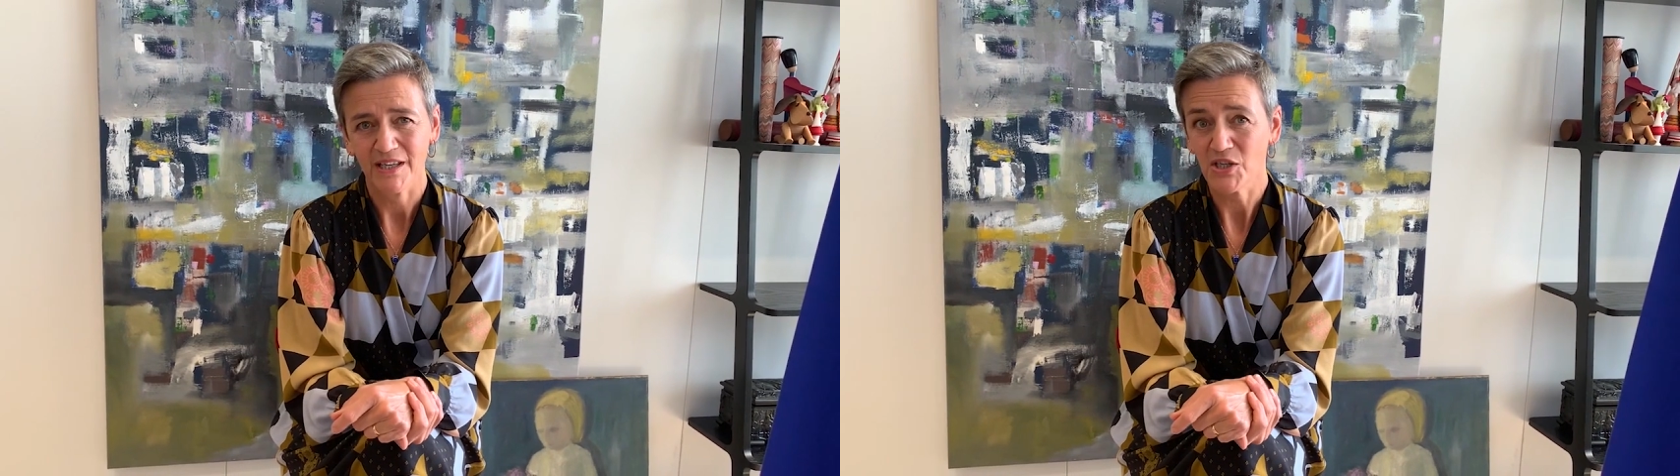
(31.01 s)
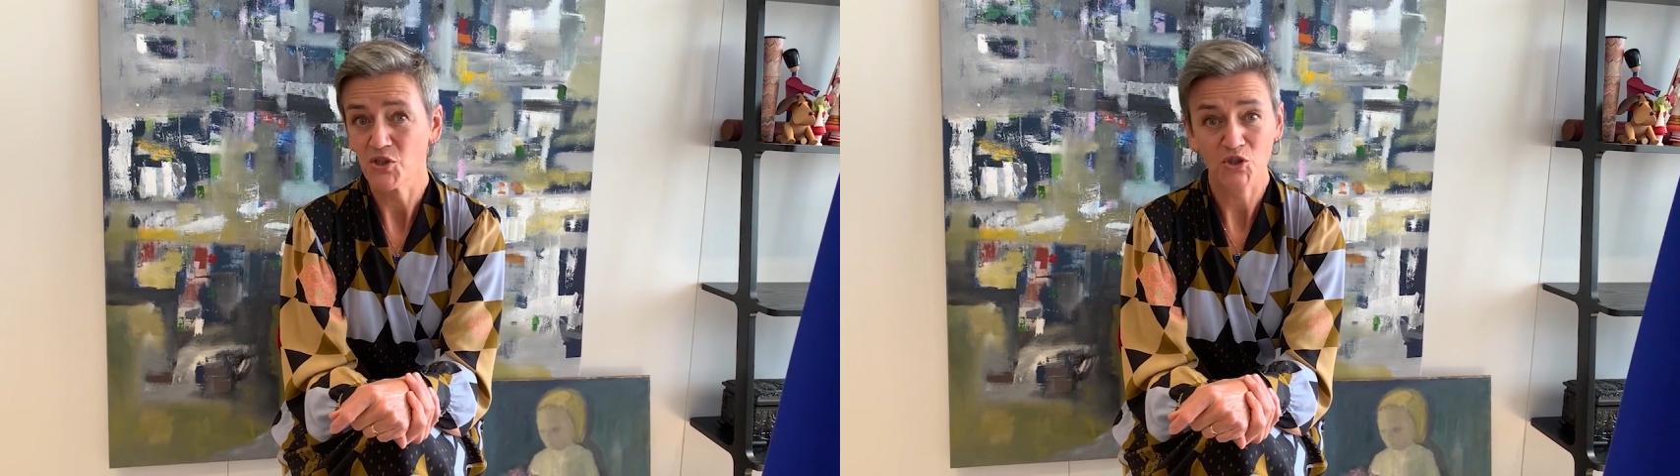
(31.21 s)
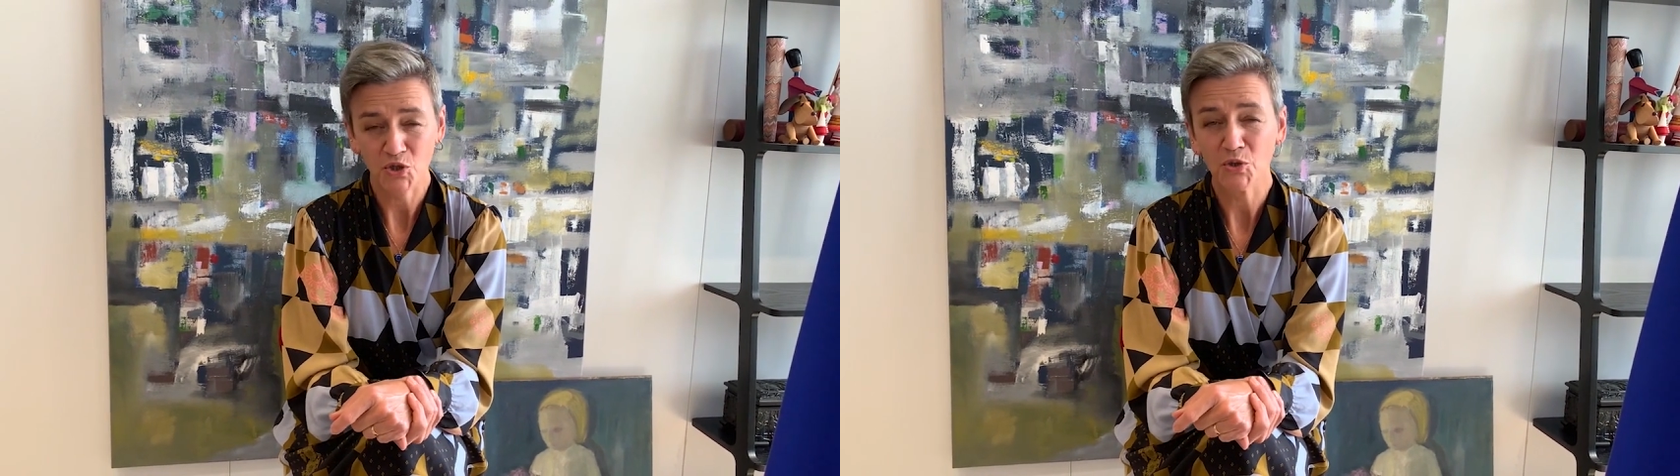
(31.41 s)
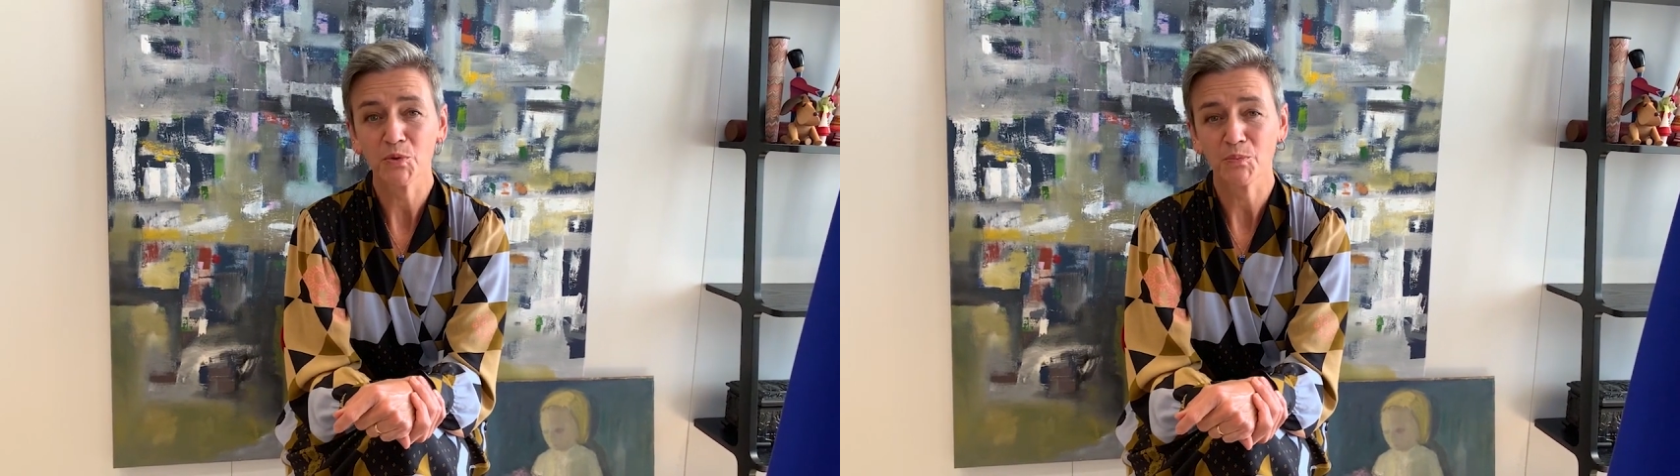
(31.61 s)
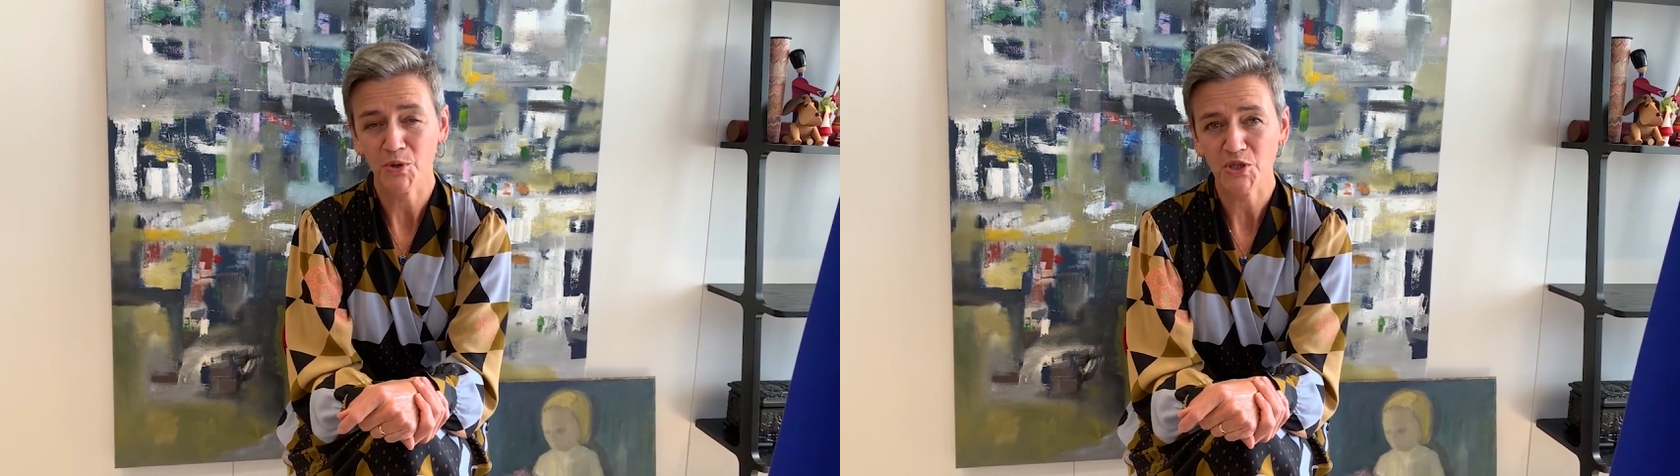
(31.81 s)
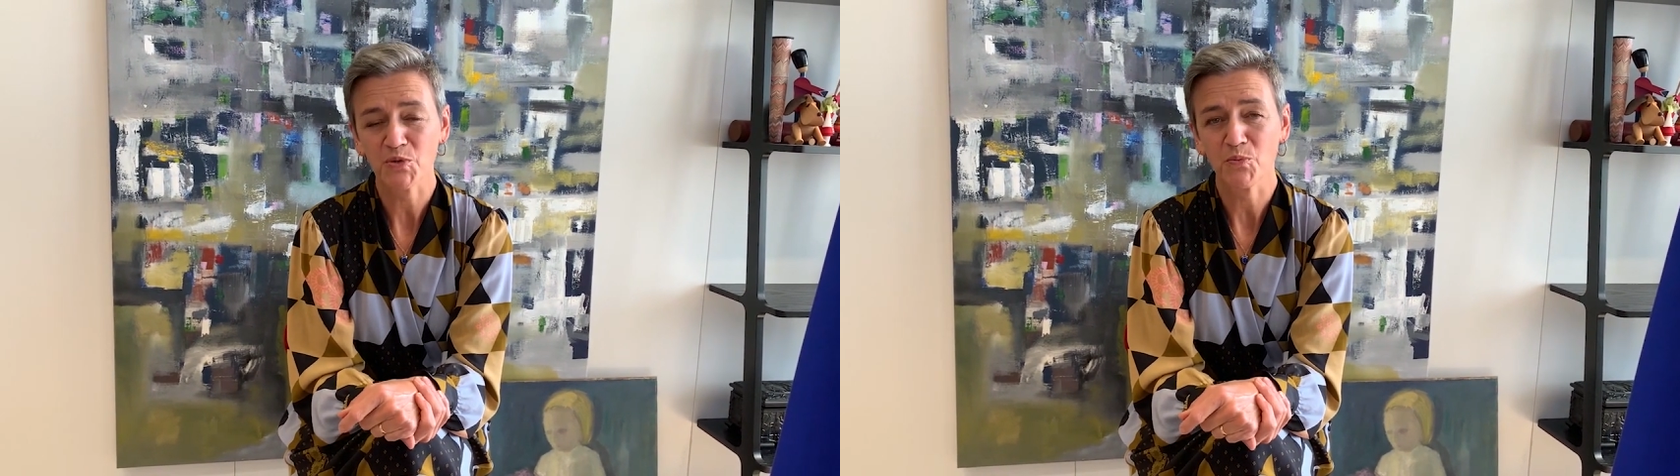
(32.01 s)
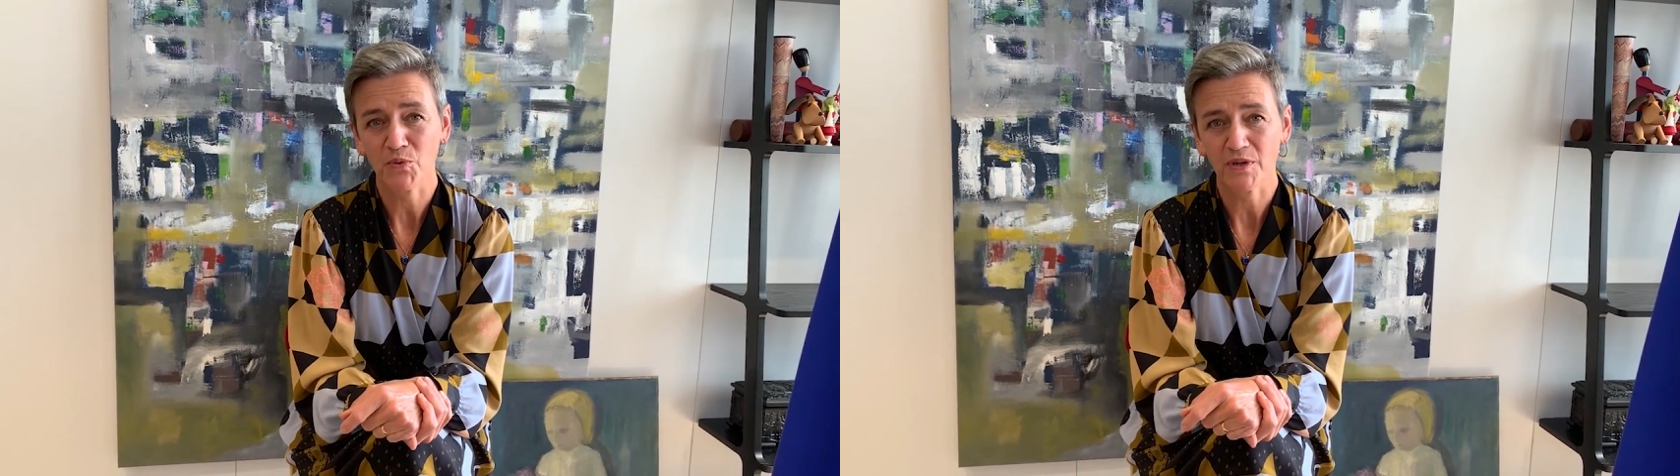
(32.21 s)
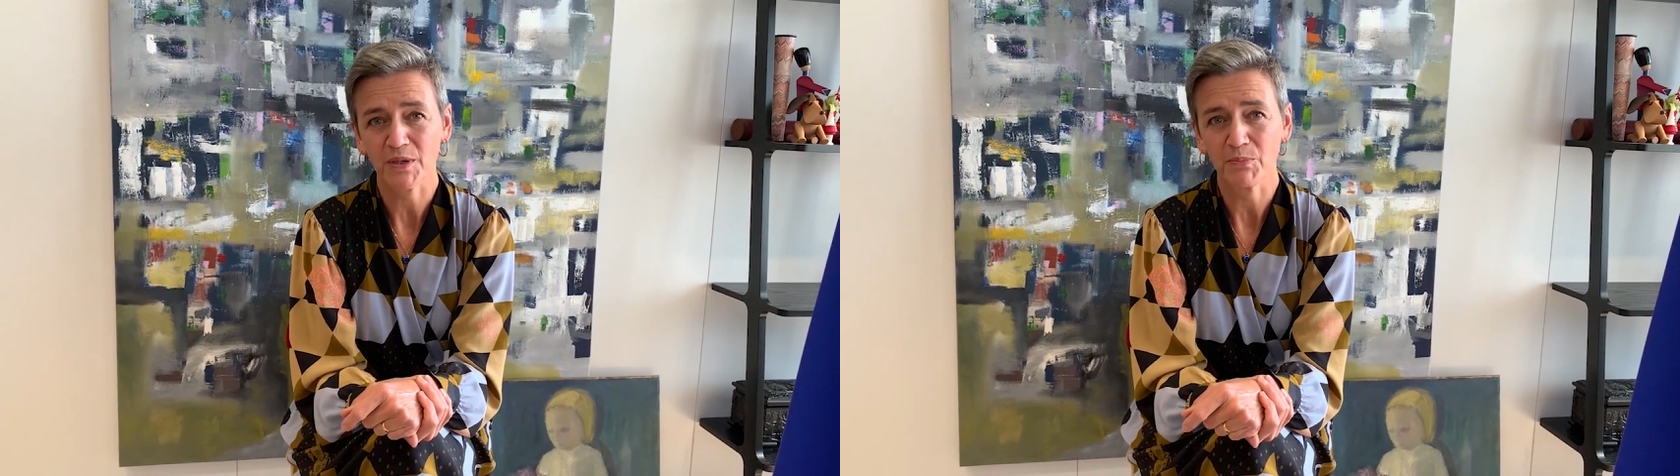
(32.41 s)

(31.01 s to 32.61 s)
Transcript: is so much more